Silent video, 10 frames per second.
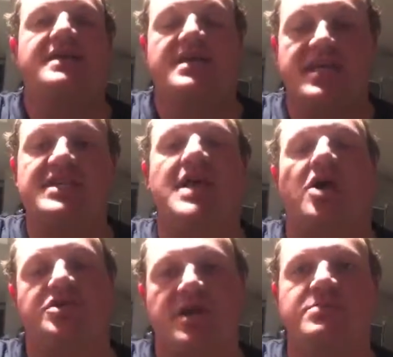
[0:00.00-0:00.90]
This is
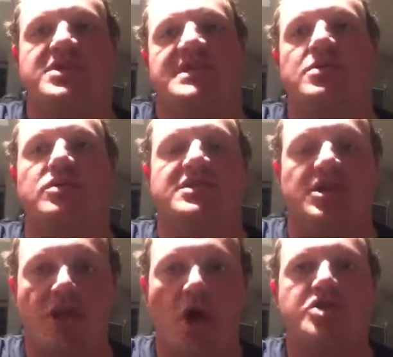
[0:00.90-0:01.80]
also, Kim Jong-il was
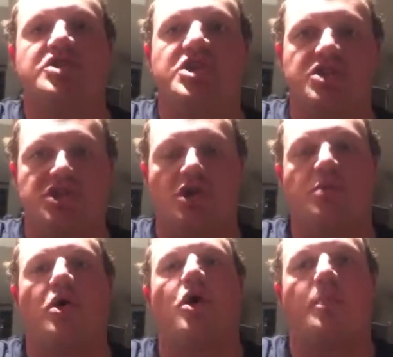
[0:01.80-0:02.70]
the largest
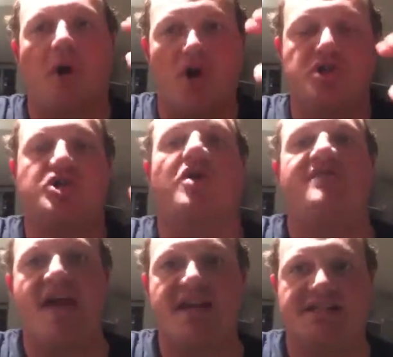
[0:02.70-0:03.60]
consumer or purchaser
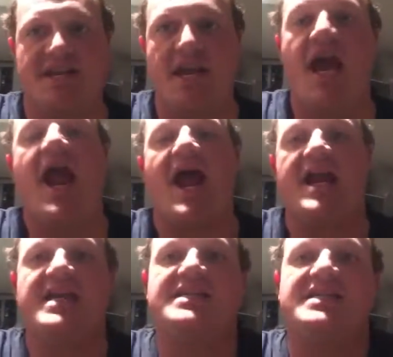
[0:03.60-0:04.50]
of Hennessy, and
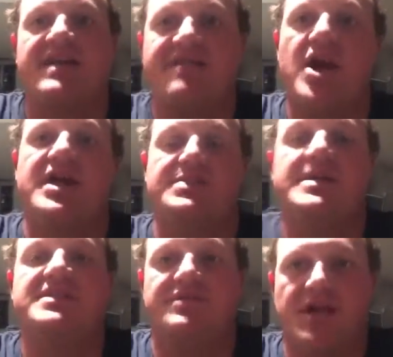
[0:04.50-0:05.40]
Hennessy is a very
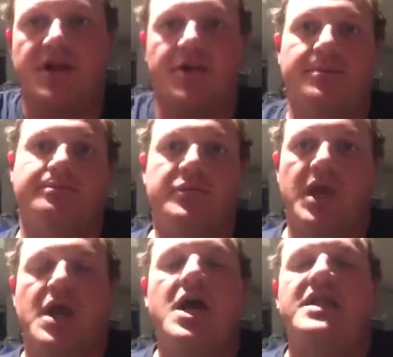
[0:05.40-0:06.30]
expensive liquor.
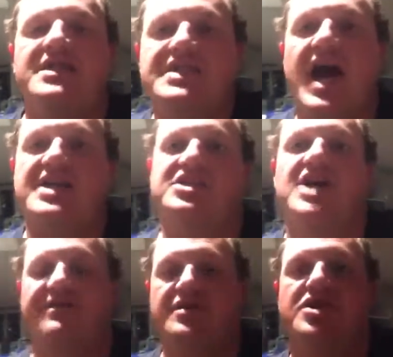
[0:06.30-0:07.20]
This kind of
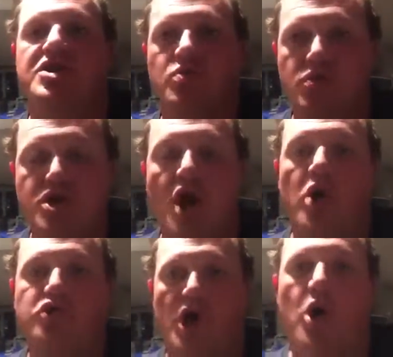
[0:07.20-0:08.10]
stuff
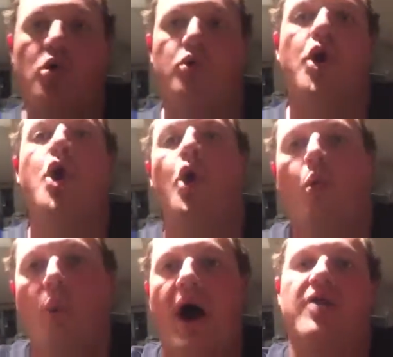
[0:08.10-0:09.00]
goes on
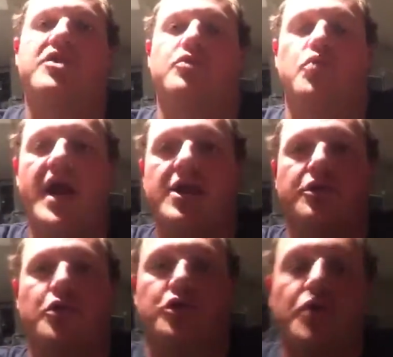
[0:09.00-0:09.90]
while the
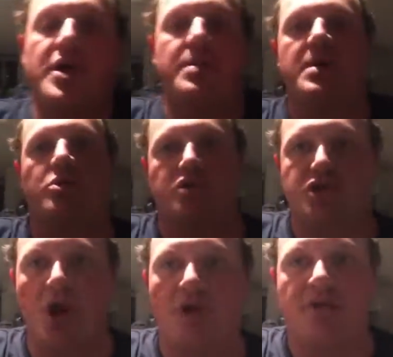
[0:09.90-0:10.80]
regular North Korean people are
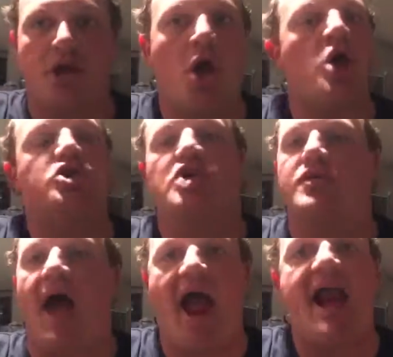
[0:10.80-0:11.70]
starving. So
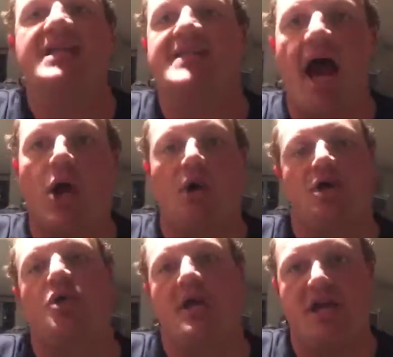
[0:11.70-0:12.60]
the aid is not going
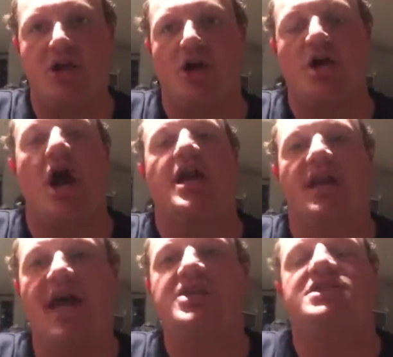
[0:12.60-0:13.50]
to do any good
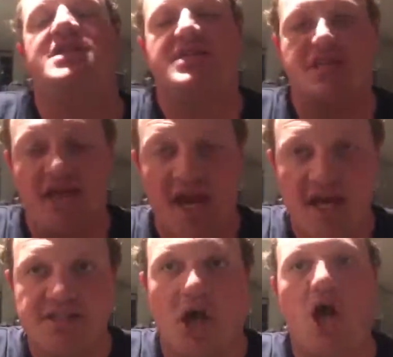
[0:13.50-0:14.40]
unless
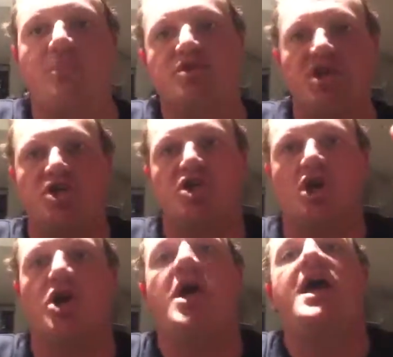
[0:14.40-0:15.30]
it's 100%
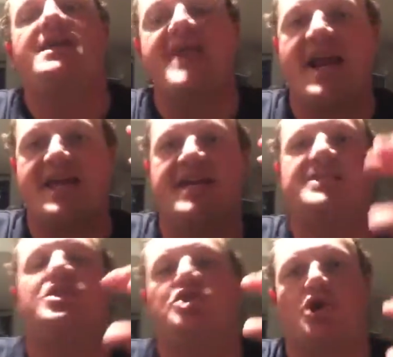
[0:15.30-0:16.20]
sure that it
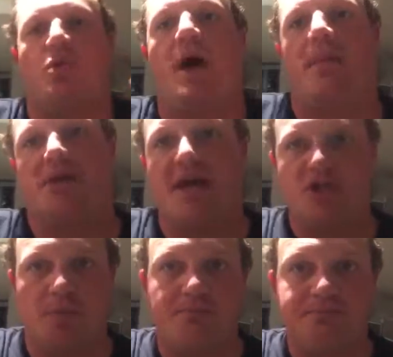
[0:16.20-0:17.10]
gets to the general
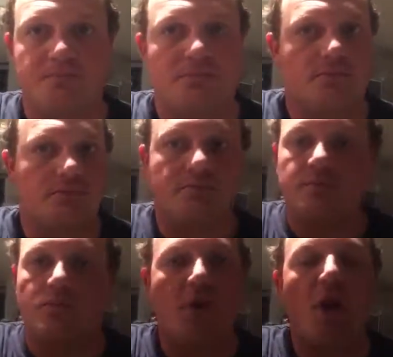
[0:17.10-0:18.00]
population.
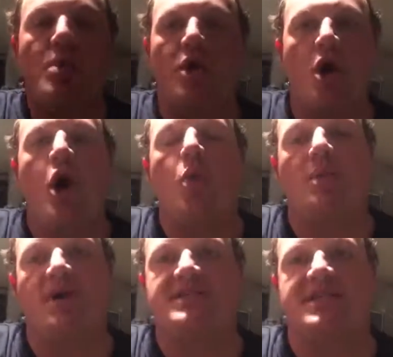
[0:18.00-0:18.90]
But
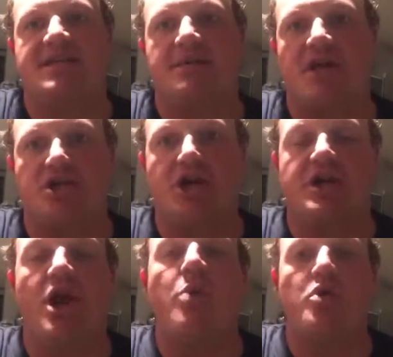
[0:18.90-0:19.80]
when Presidents Kim Dae-jung
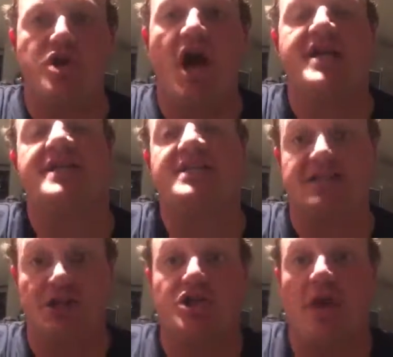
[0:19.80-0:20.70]
and Roh Moo-hyun did the
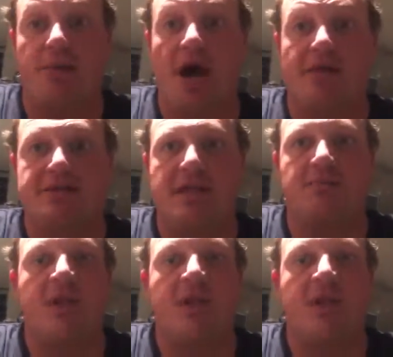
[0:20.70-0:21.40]
sunshine policy,